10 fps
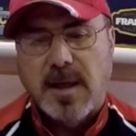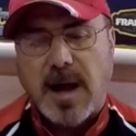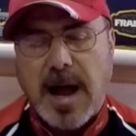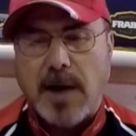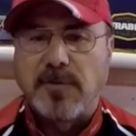
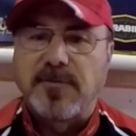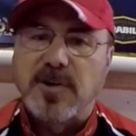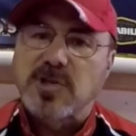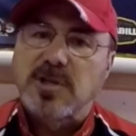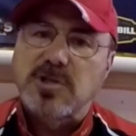I would
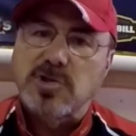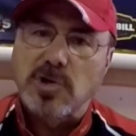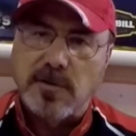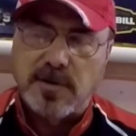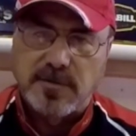fish
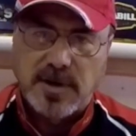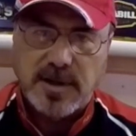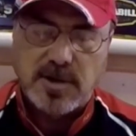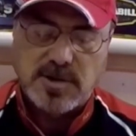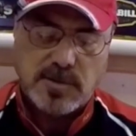conservatively
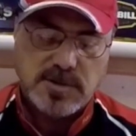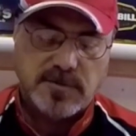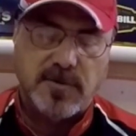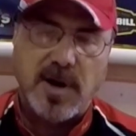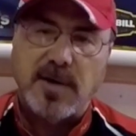because I was
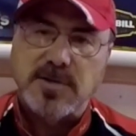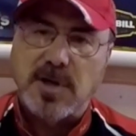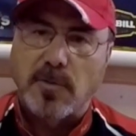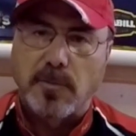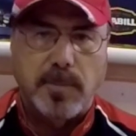afraid I was
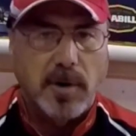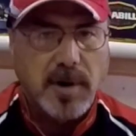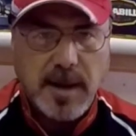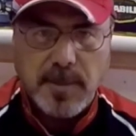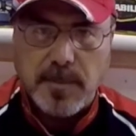going to burn
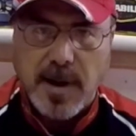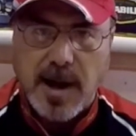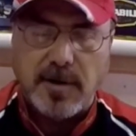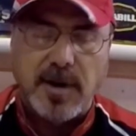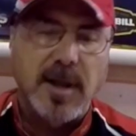out my
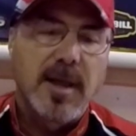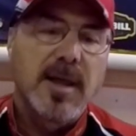battery